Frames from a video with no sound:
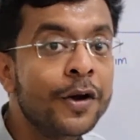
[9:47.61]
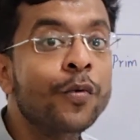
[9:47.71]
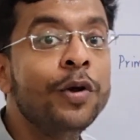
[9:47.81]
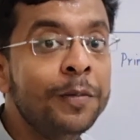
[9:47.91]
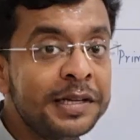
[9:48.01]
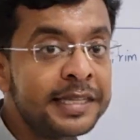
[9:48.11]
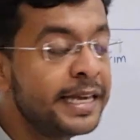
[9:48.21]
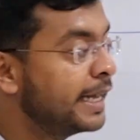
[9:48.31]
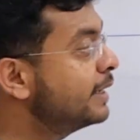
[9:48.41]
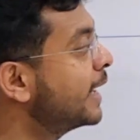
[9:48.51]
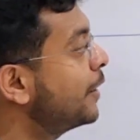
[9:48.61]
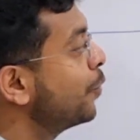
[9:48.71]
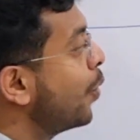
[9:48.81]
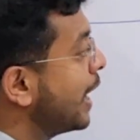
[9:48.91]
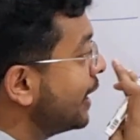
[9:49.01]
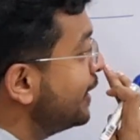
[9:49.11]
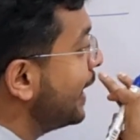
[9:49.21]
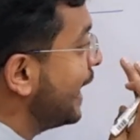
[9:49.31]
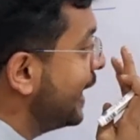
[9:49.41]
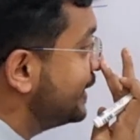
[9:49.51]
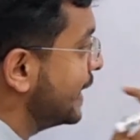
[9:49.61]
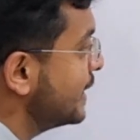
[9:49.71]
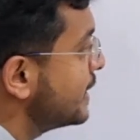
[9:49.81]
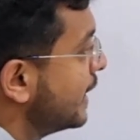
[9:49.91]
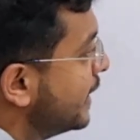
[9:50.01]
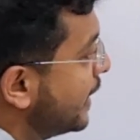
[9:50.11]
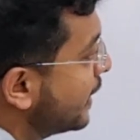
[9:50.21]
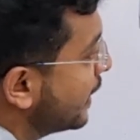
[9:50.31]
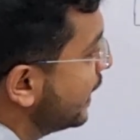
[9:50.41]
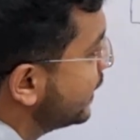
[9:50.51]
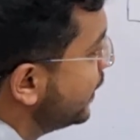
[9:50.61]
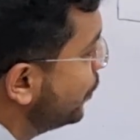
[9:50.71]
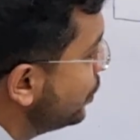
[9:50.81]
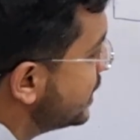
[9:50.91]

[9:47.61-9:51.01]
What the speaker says: We'll be seeing that what are the edges that are connected to